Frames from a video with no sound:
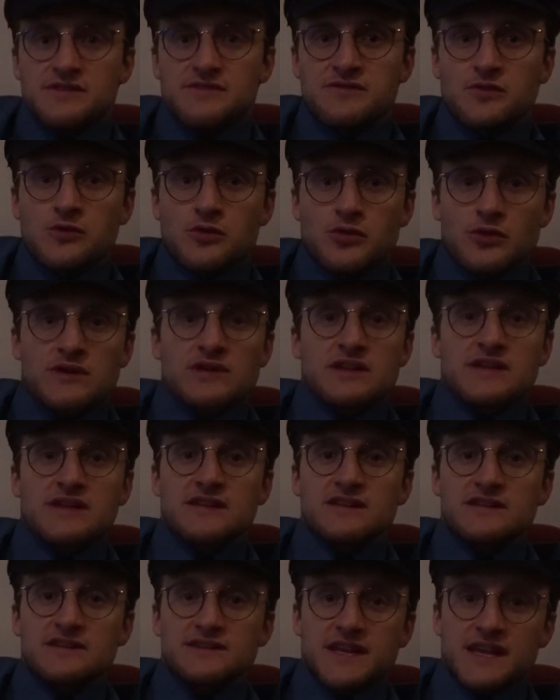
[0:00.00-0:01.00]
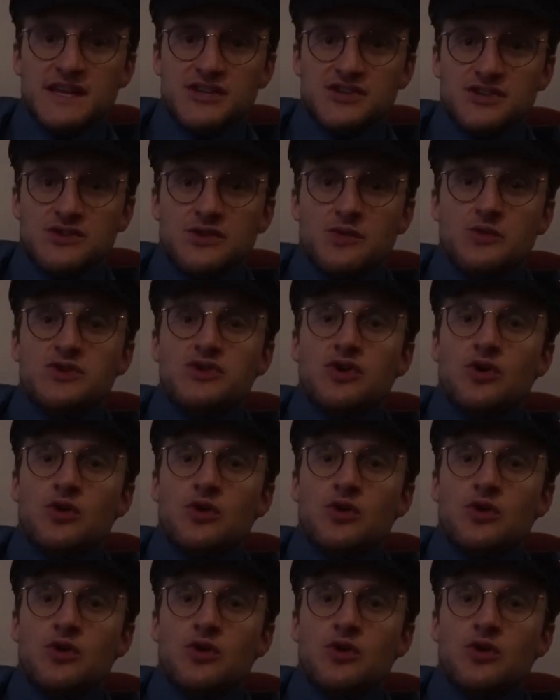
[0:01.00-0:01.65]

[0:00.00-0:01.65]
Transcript: for legalization when